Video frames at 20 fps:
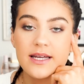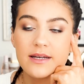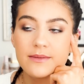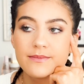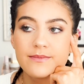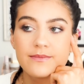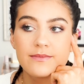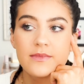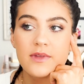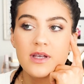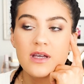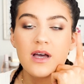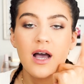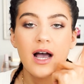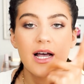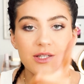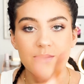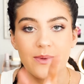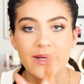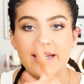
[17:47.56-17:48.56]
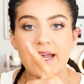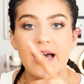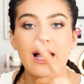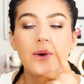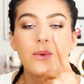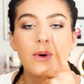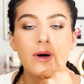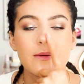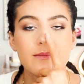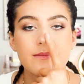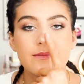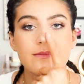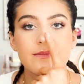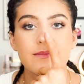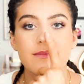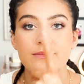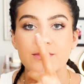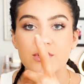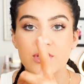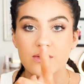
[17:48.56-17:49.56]
it. Had to wait an hour.
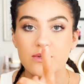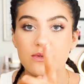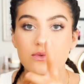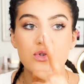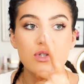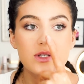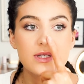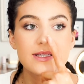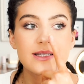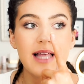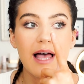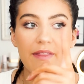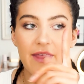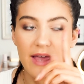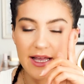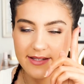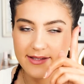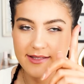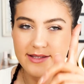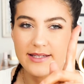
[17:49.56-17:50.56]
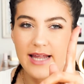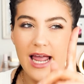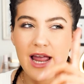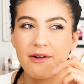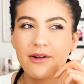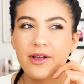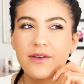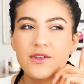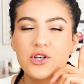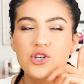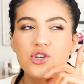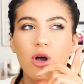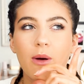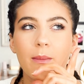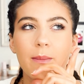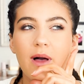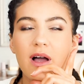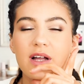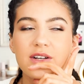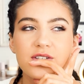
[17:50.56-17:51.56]
Just sat there staring at the
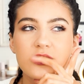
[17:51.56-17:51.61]
shop that I